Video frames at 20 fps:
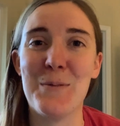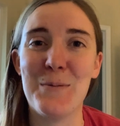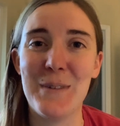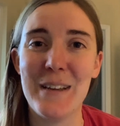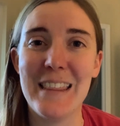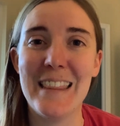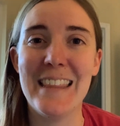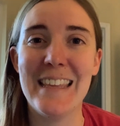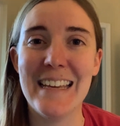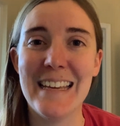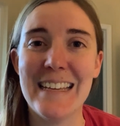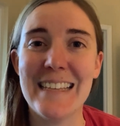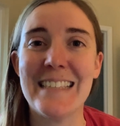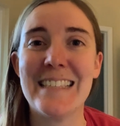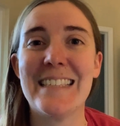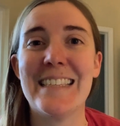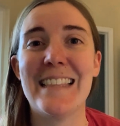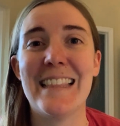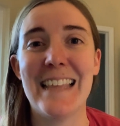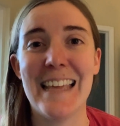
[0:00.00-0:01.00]
with
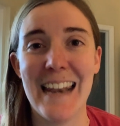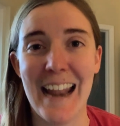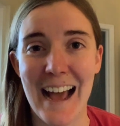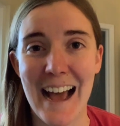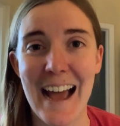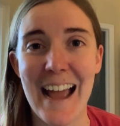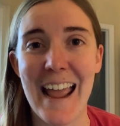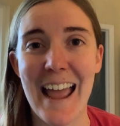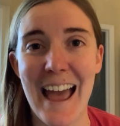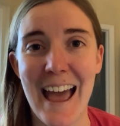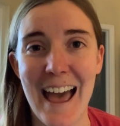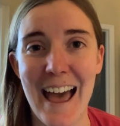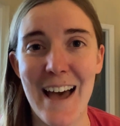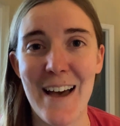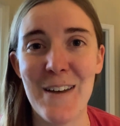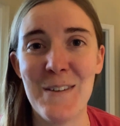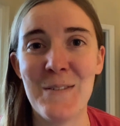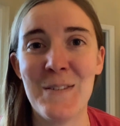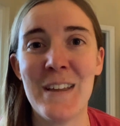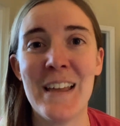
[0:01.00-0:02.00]
this than I
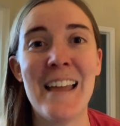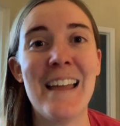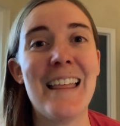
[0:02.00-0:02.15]
have.